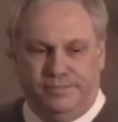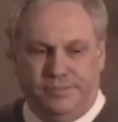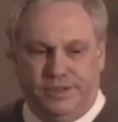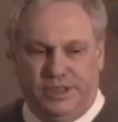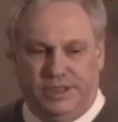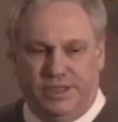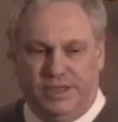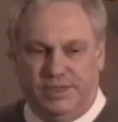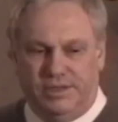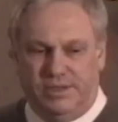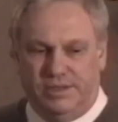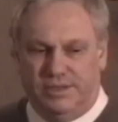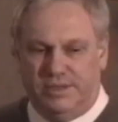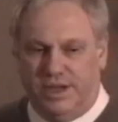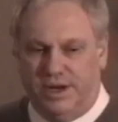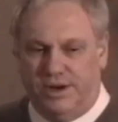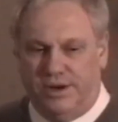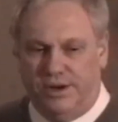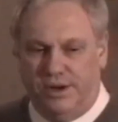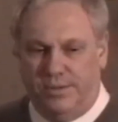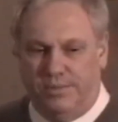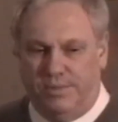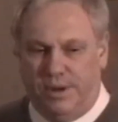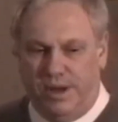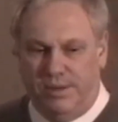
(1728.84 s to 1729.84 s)
she doesn't say,
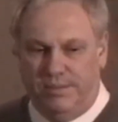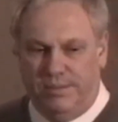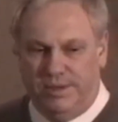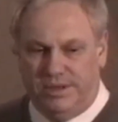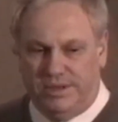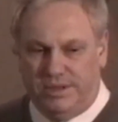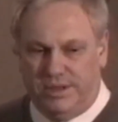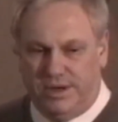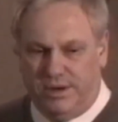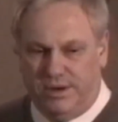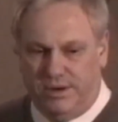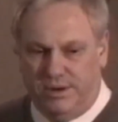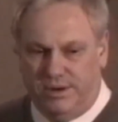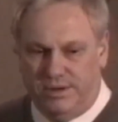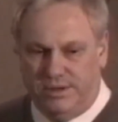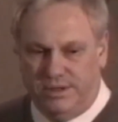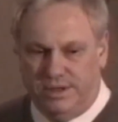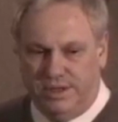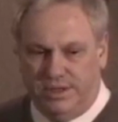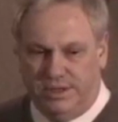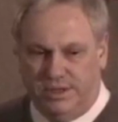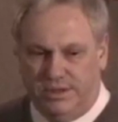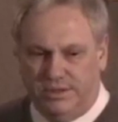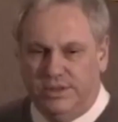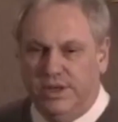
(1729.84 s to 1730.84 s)
are your payments current?
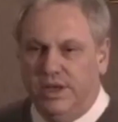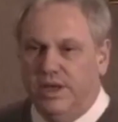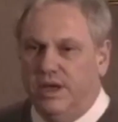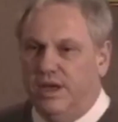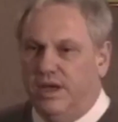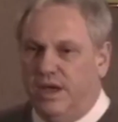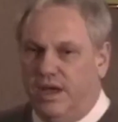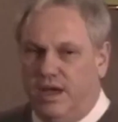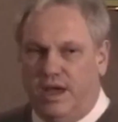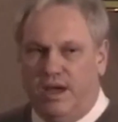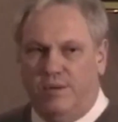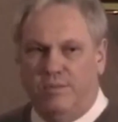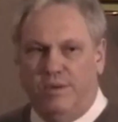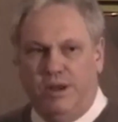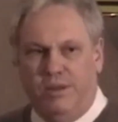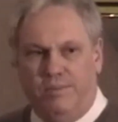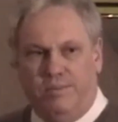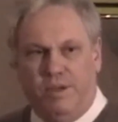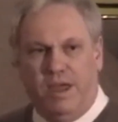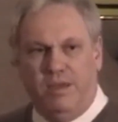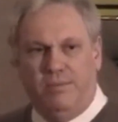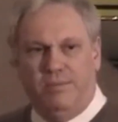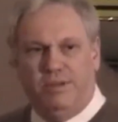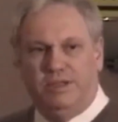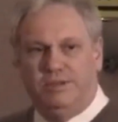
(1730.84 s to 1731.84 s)
She goes, how many
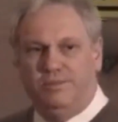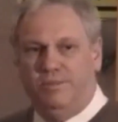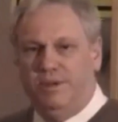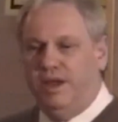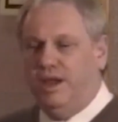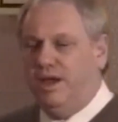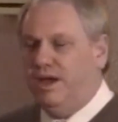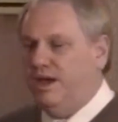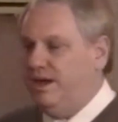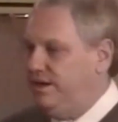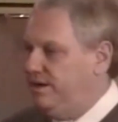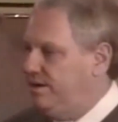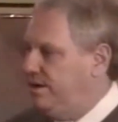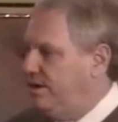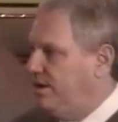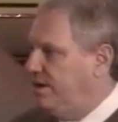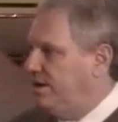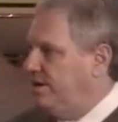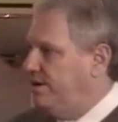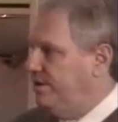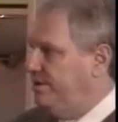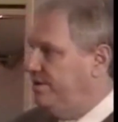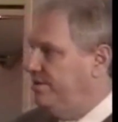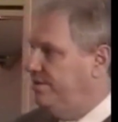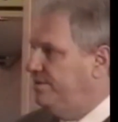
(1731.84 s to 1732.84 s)
payments behind
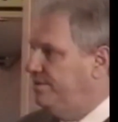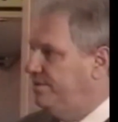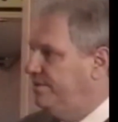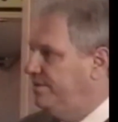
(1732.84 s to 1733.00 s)
are you?